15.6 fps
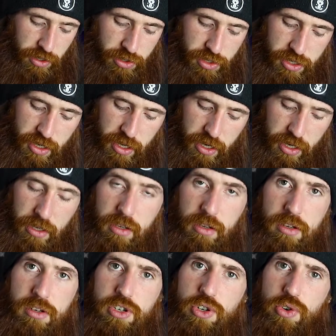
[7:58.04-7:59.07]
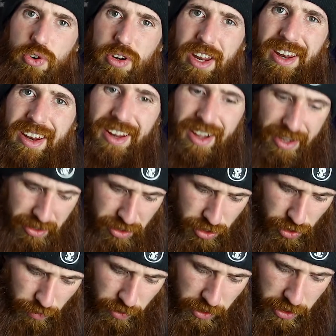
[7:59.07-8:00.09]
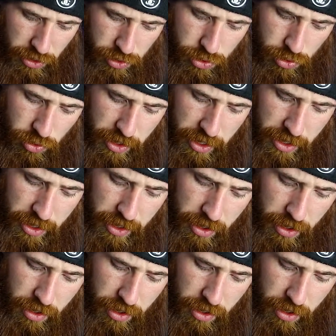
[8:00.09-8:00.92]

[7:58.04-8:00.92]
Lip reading: just kind of screwing it into nothing. You just feel like you're screwing into